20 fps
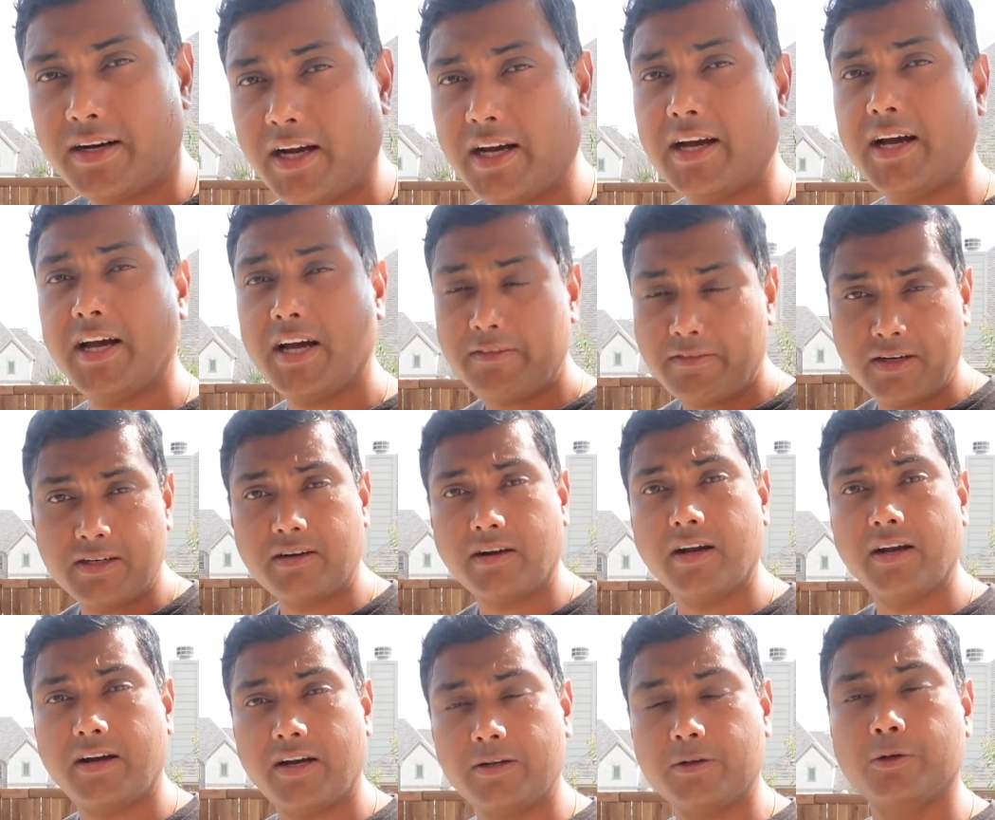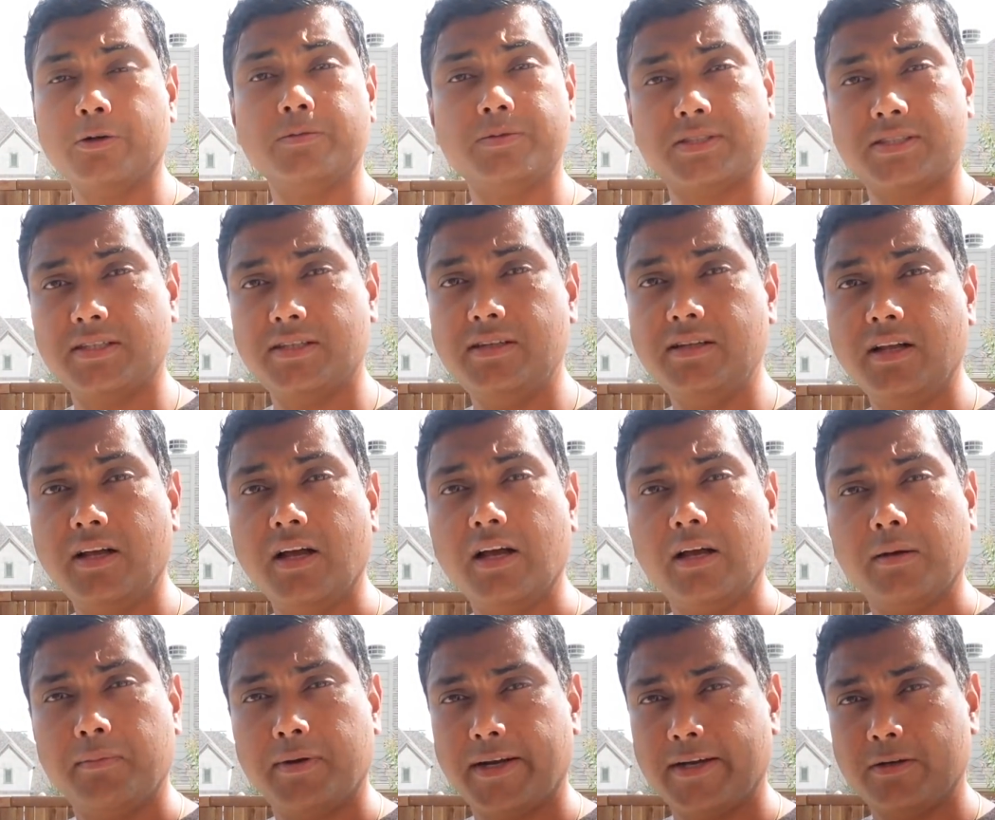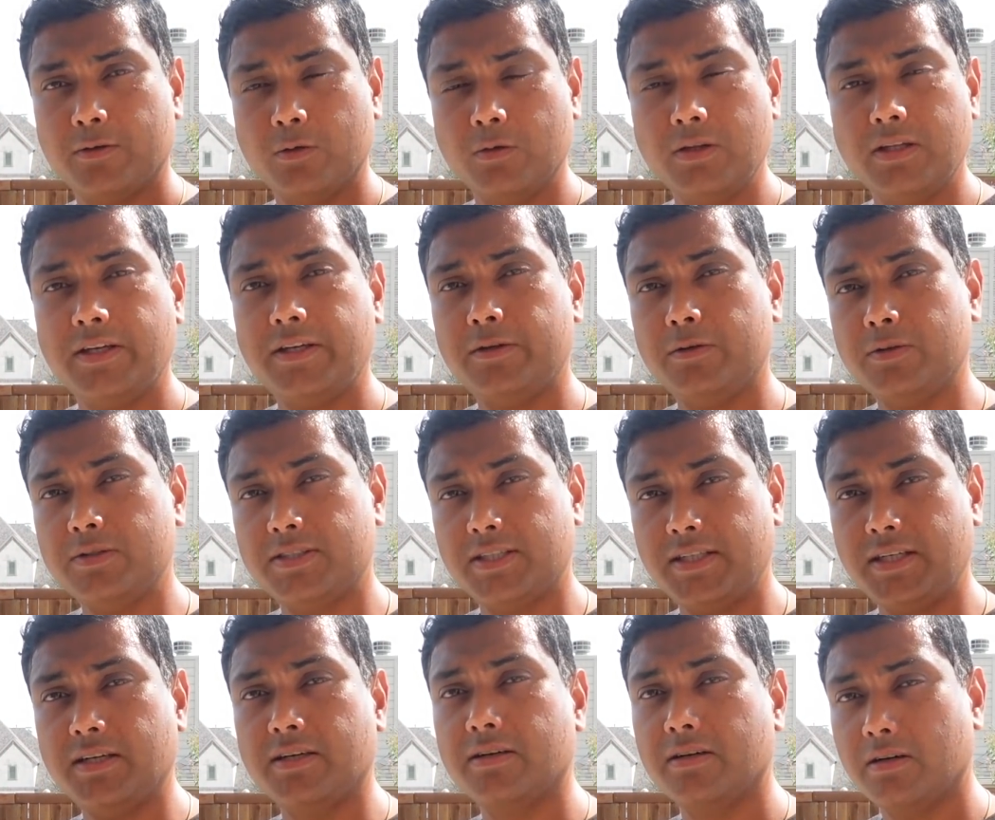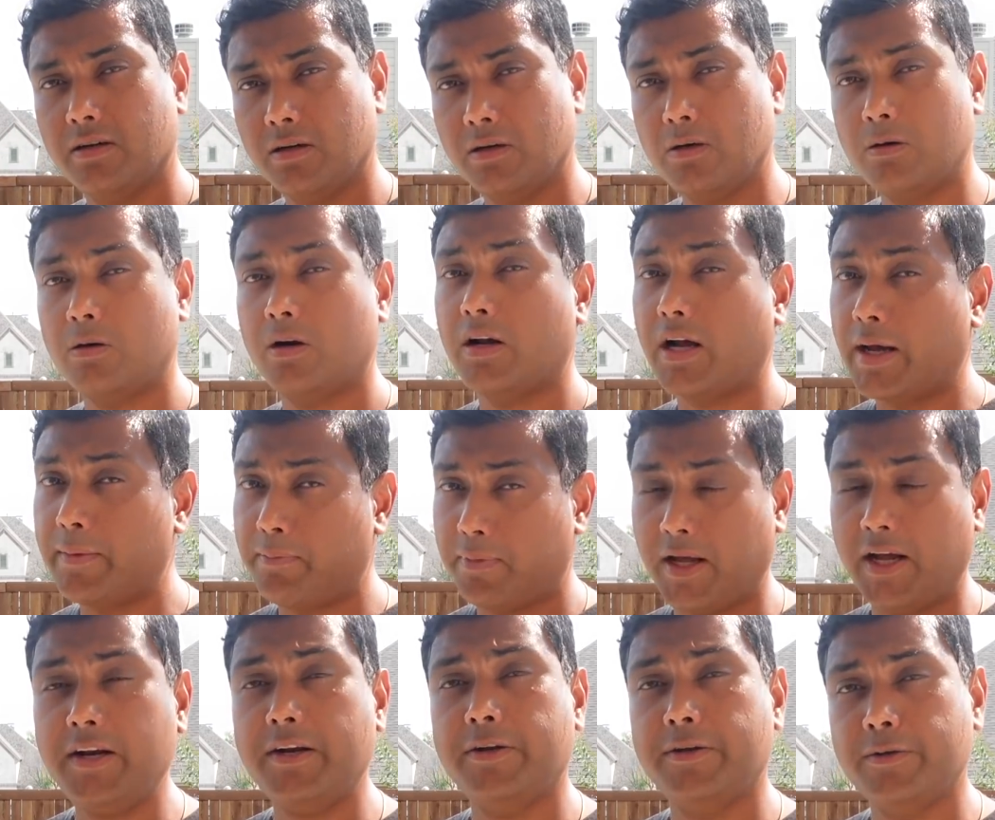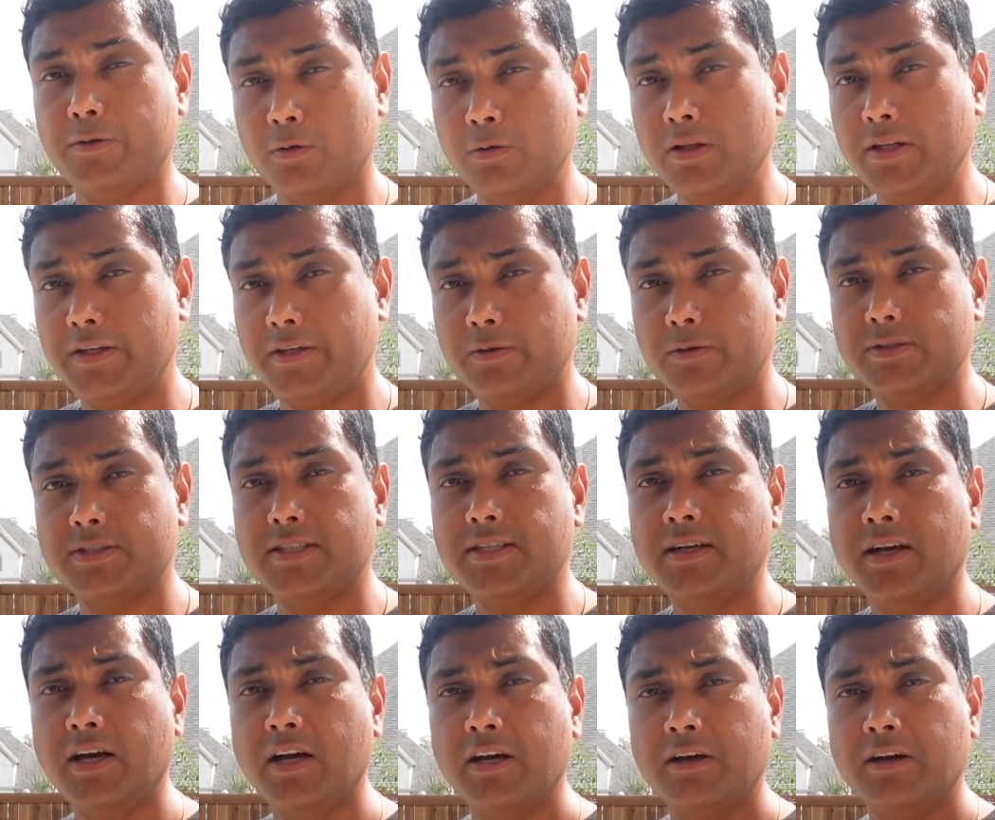I have a dryer at home still, but I only use it, or I plan to only use it,